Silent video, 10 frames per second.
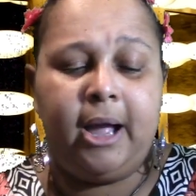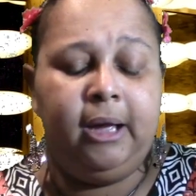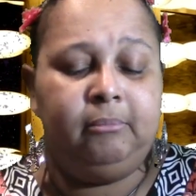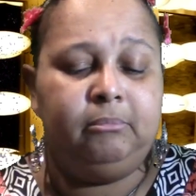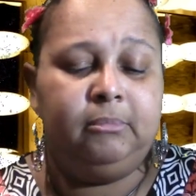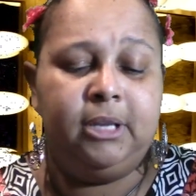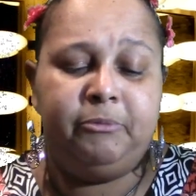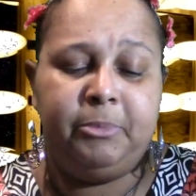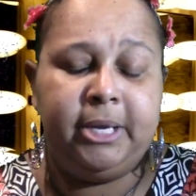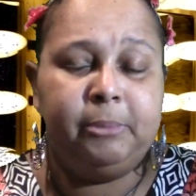I
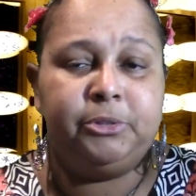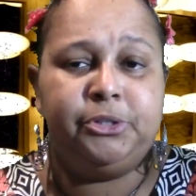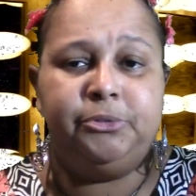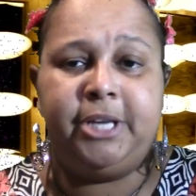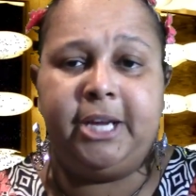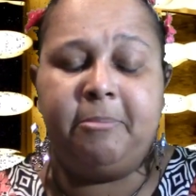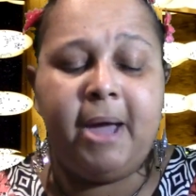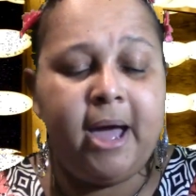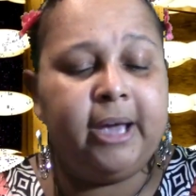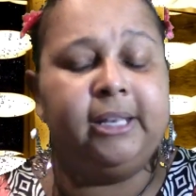love being able to take it
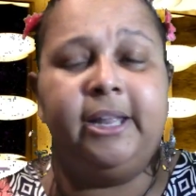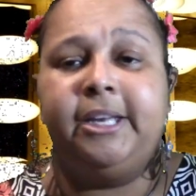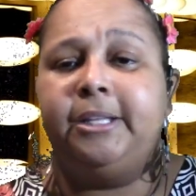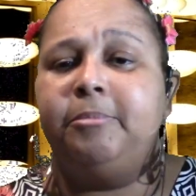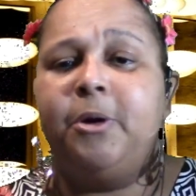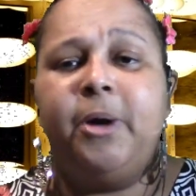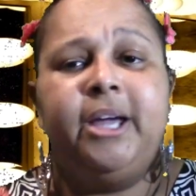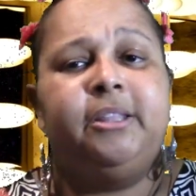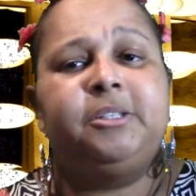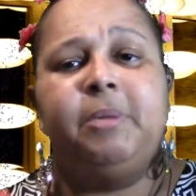back and letting them know,
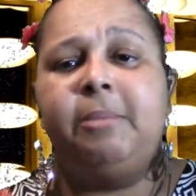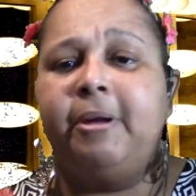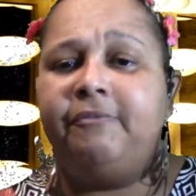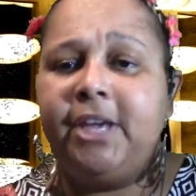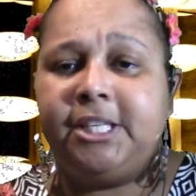hey, this made my face